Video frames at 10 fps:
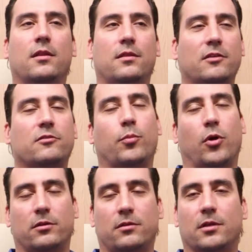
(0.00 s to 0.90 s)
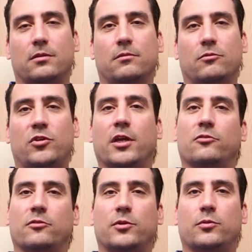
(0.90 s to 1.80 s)
That's the part that
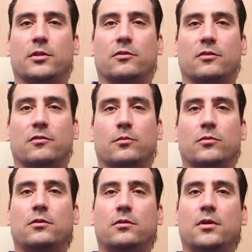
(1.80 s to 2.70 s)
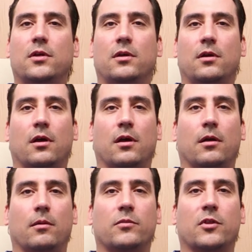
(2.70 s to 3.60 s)
changes between the systems.
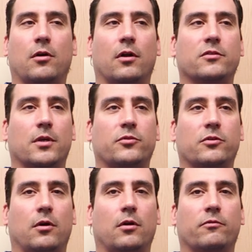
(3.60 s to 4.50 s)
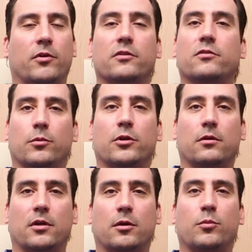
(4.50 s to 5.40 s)
The concepts are all very similar.
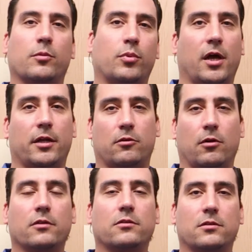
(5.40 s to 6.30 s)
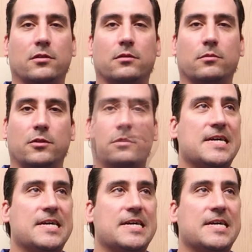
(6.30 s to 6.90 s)
It can be applied across the systems.